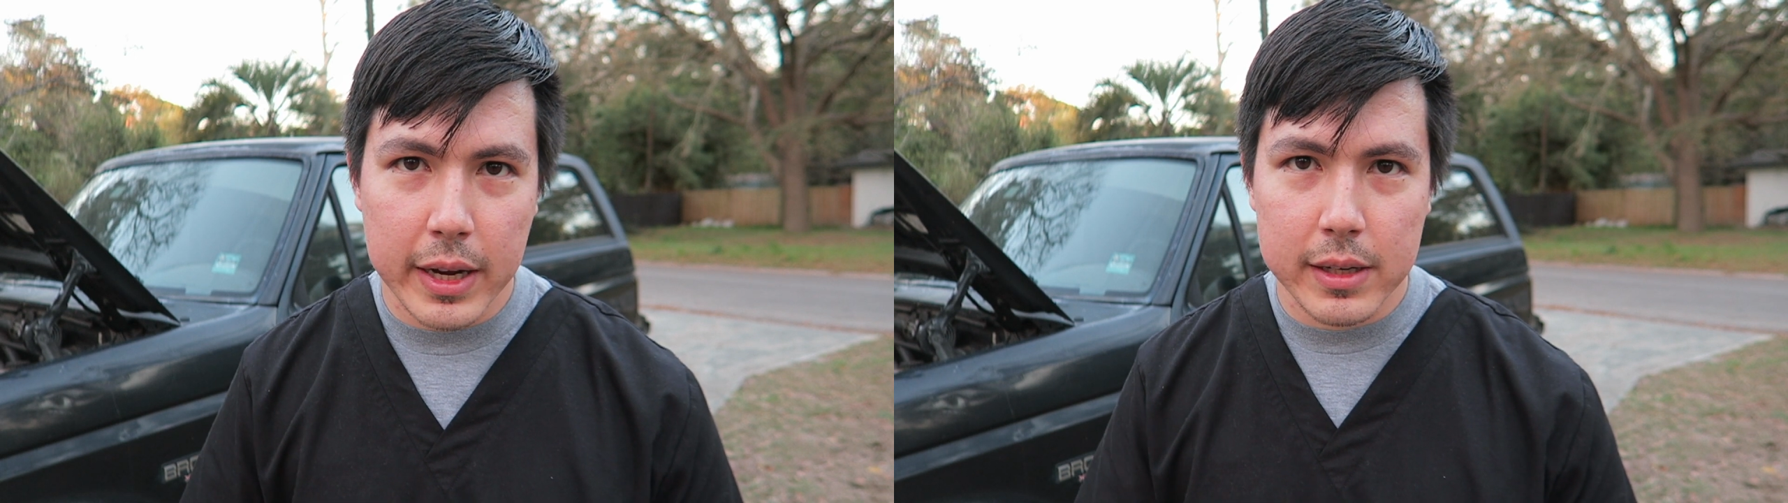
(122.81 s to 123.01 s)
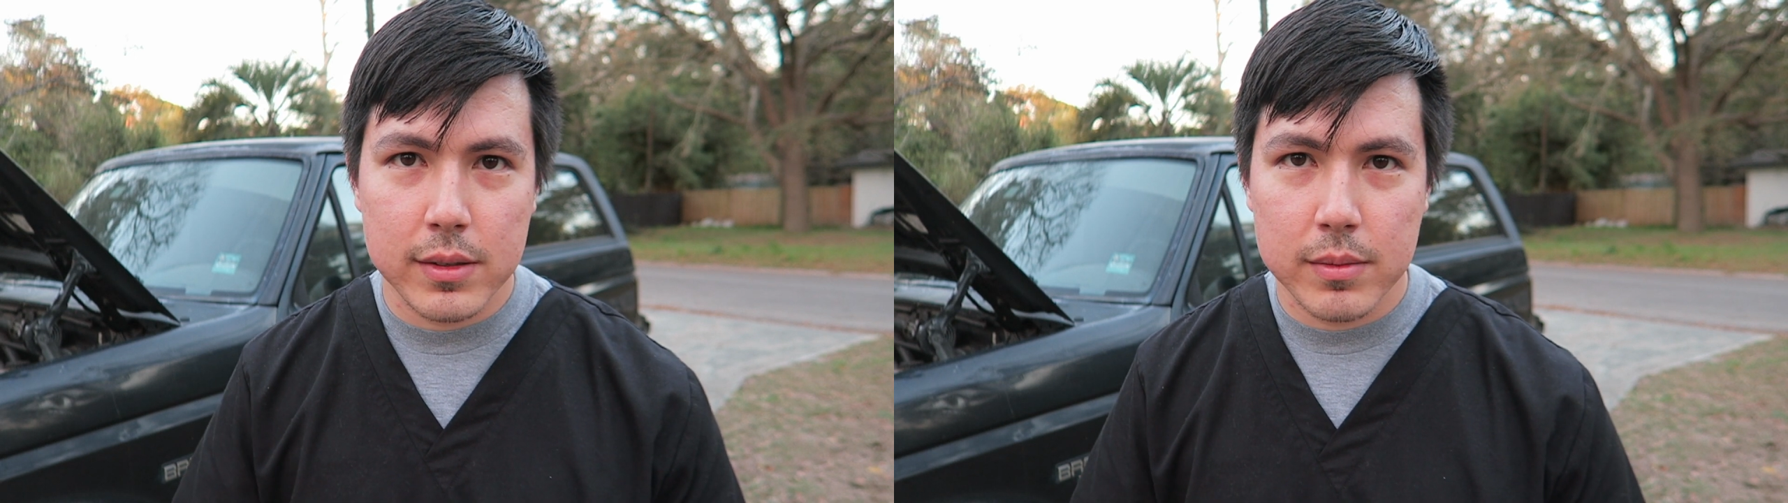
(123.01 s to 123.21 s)

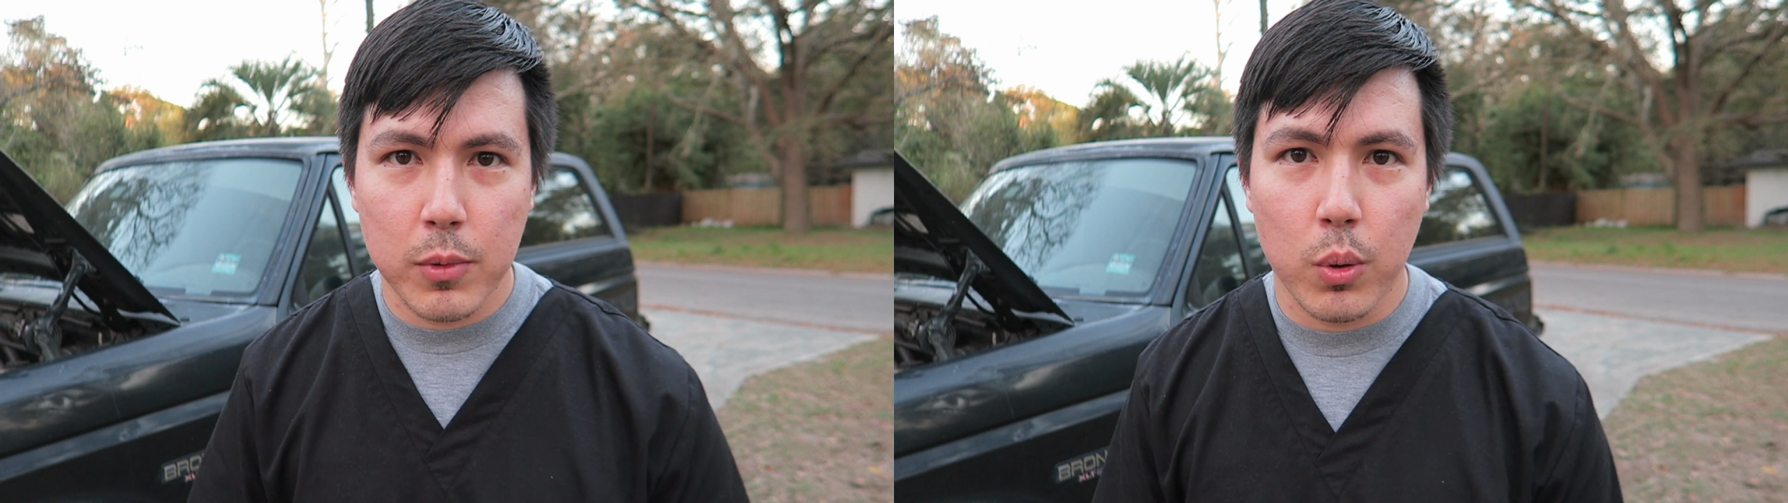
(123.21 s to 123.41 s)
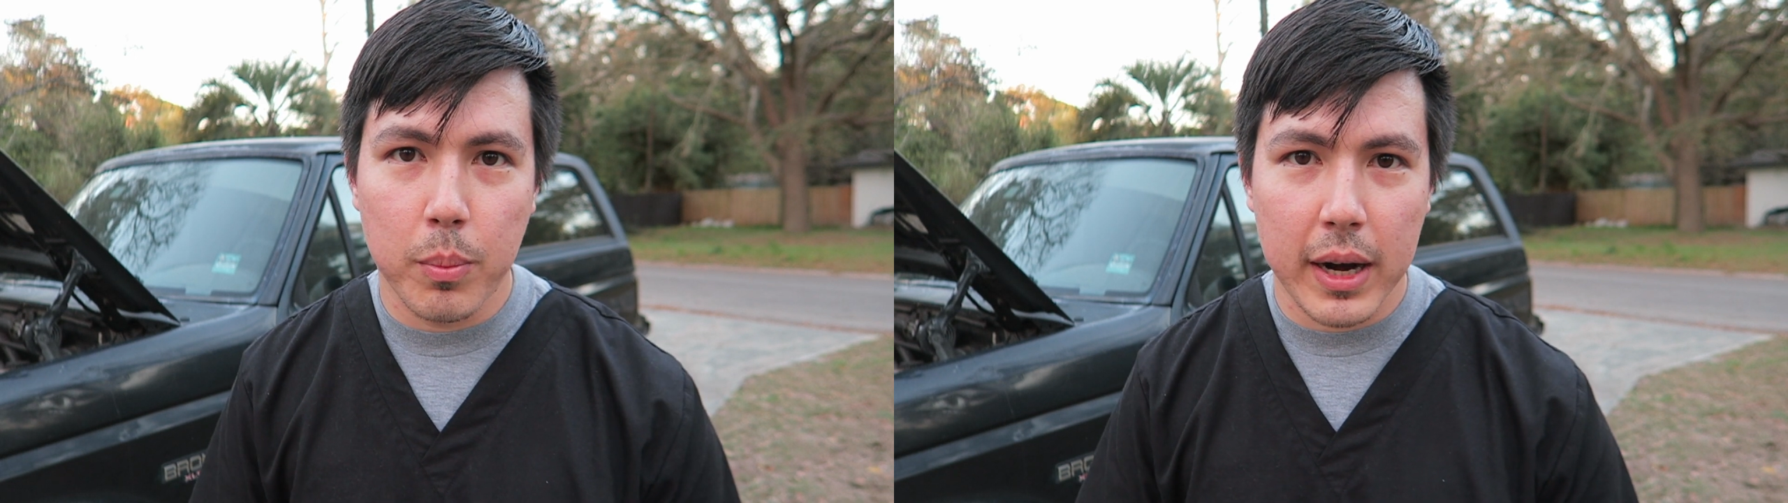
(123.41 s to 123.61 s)
case
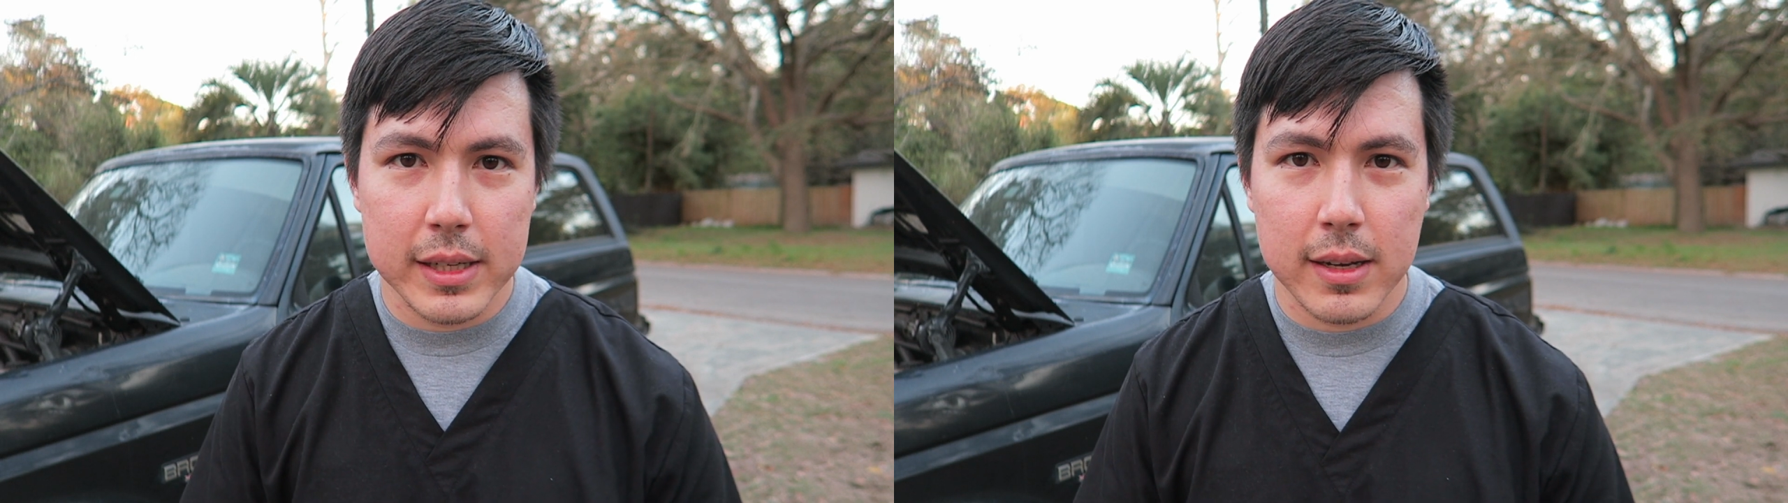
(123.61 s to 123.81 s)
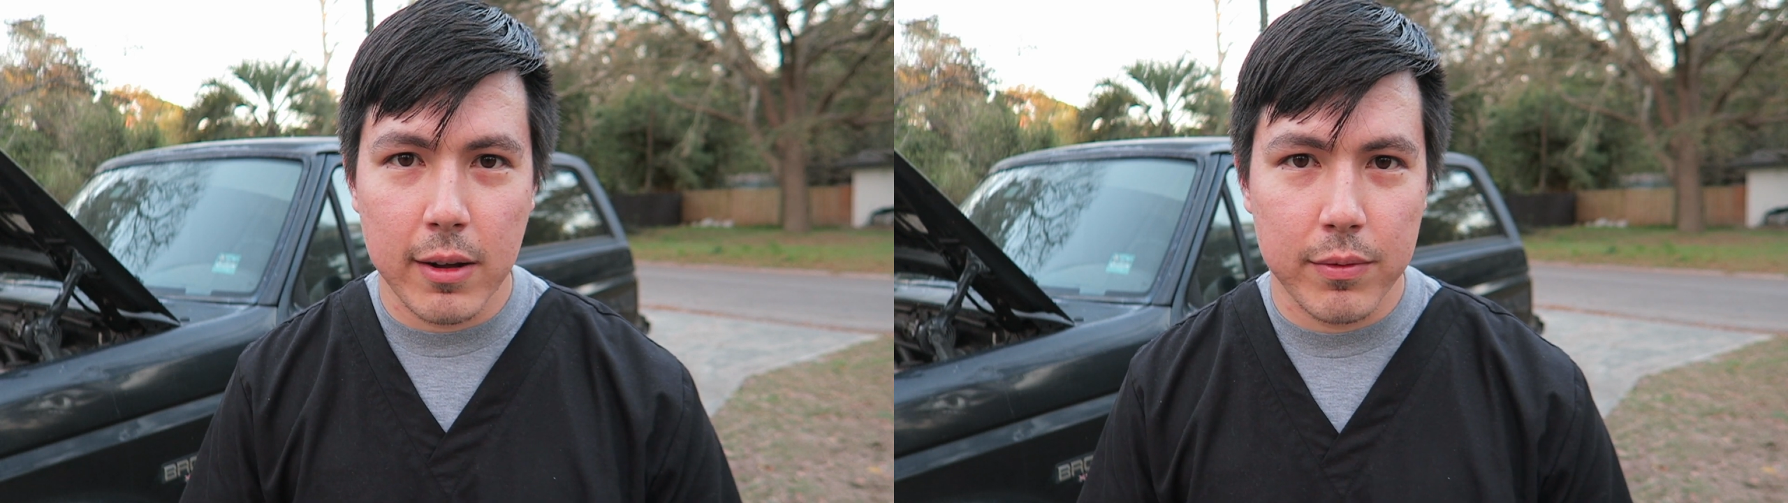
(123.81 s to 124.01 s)
old
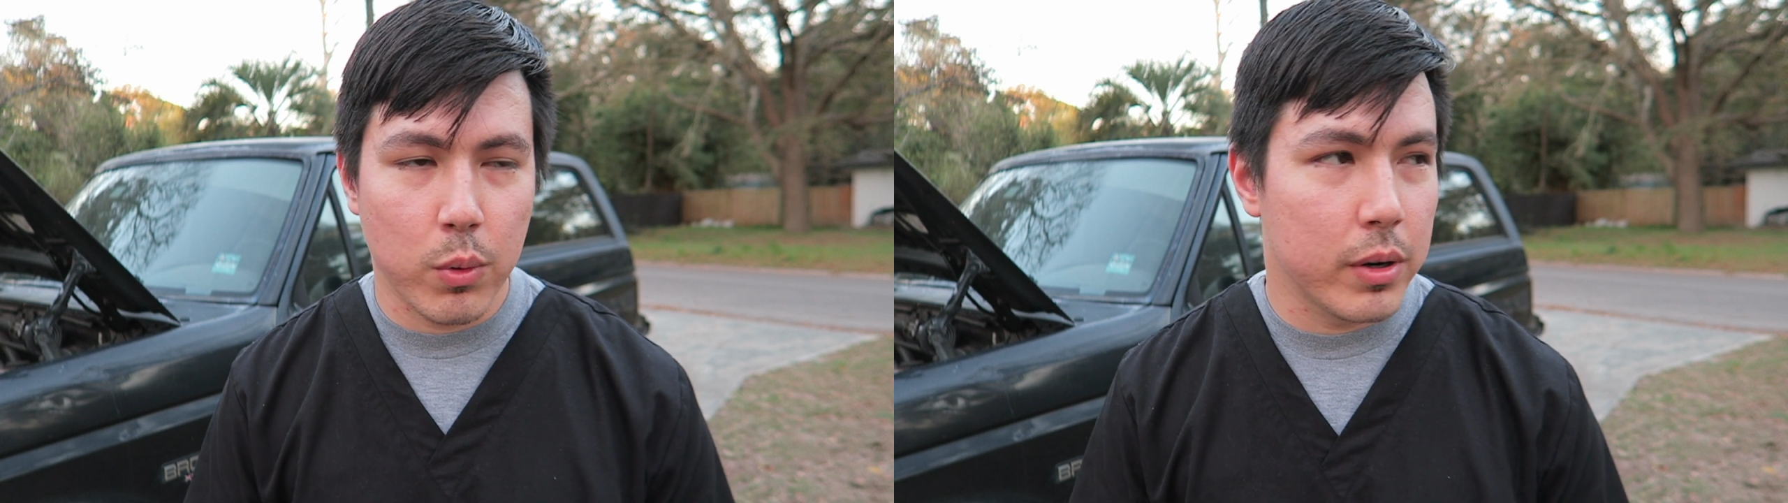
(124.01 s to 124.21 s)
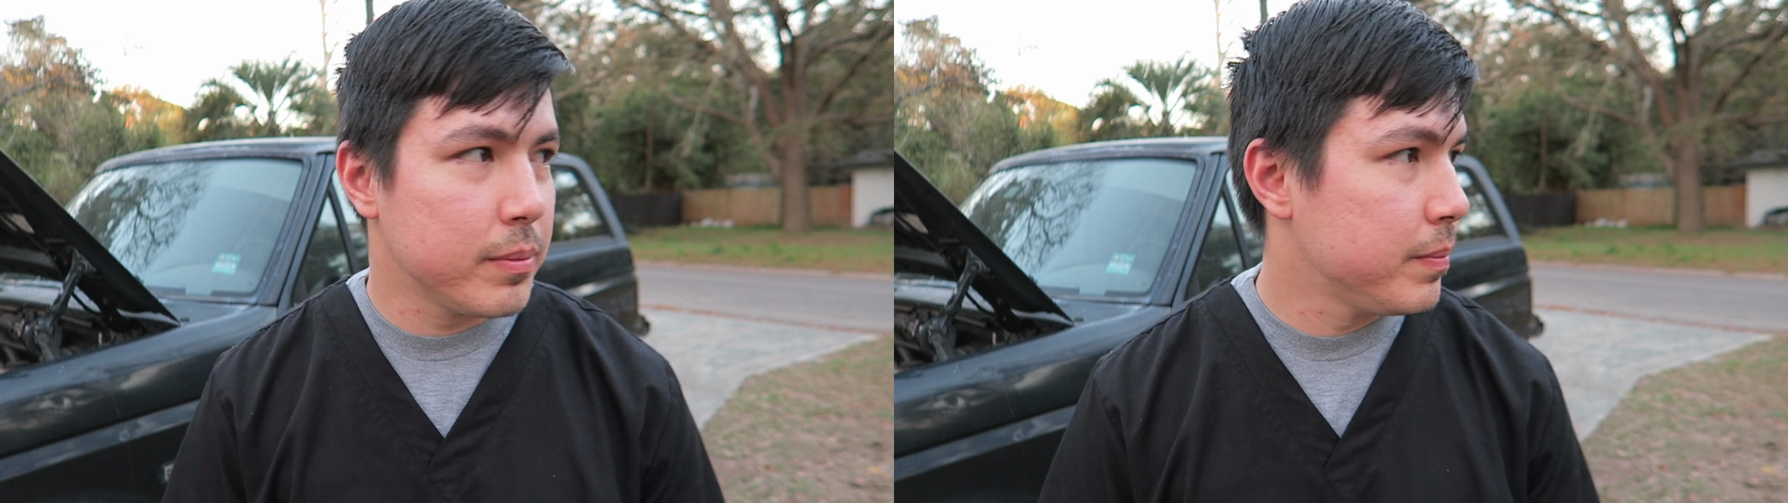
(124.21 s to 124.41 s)
body style Ford.